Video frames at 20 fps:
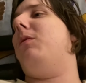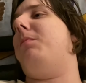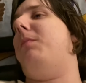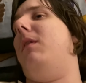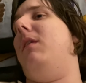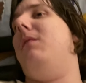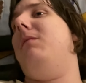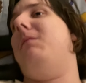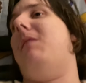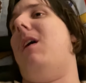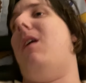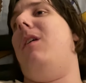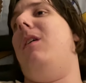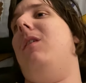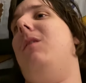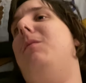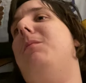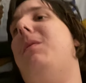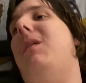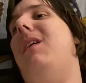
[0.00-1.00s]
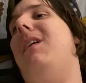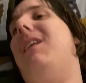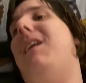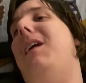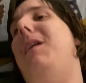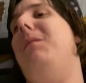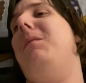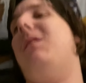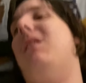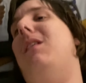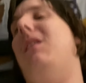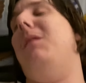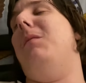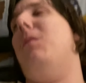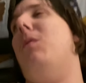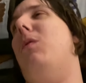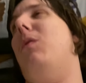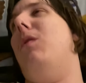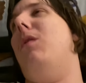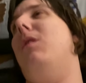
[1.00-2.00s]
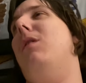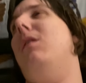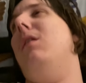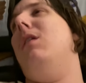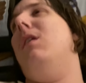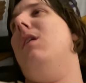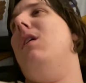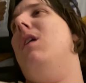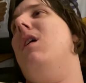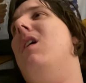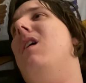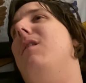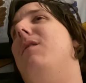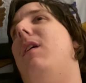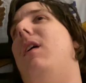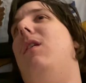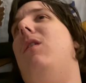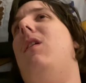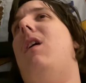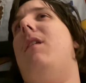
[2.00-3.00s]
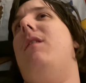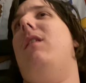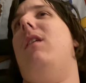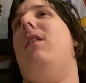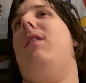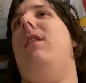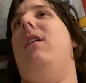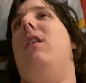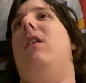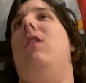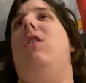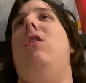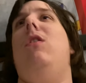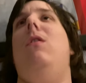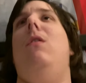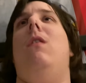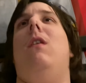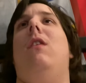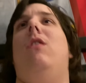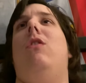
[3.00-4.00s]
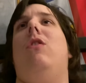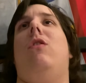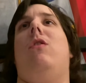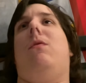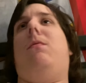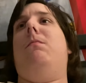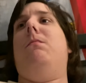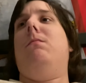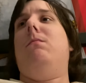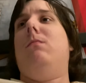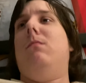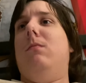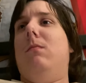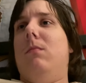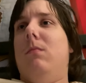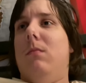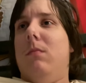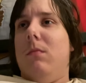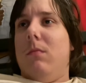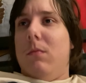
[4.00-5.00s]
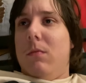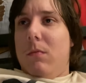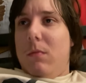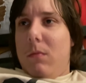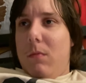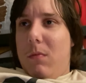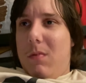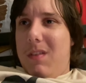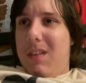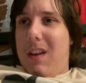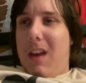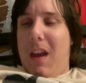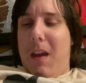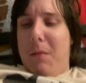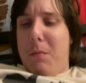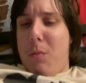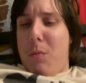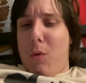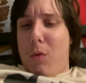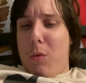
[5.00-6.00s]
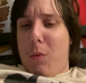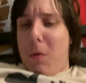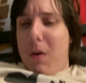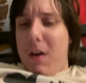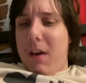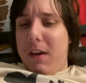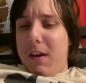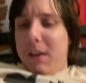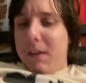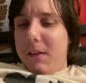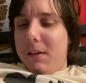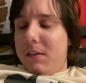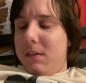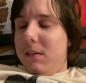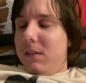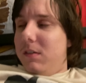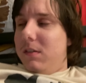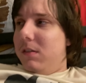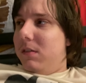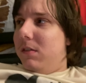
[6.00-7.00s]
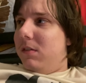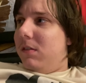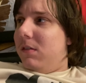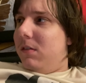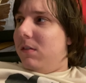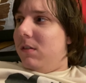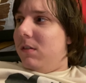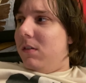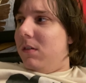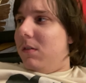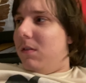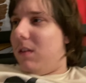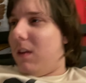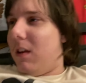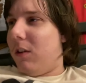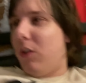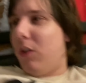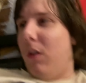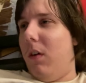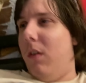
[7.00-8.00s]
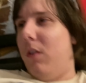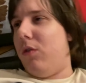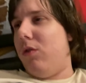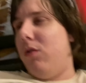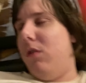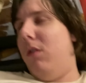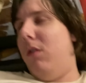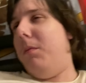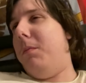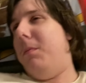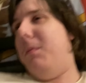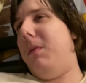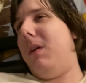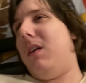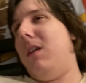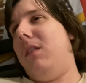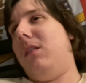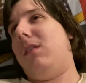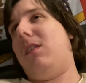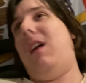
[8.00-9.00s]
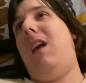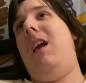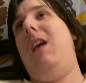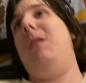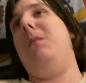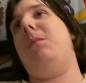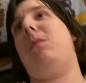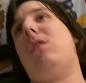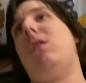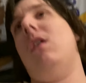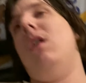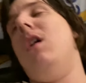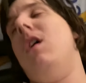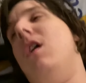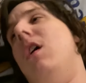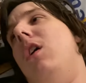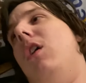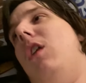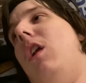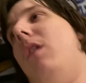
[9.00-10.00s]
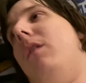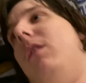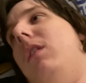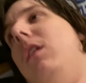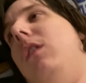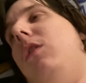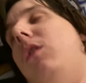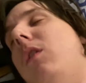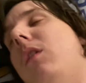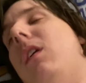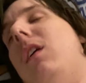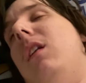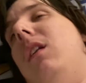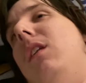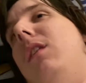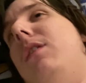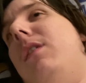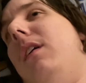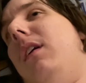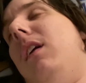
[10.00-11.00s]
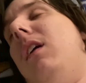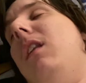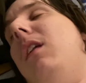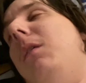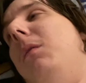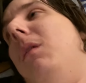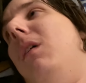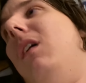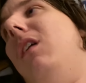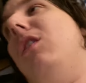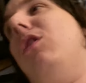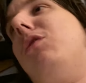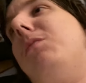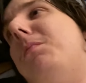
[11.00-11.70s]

But now I don't play games anymore. If I don't have nothing to do, I just gain more weight. That's not true because games not really doing anything anyways.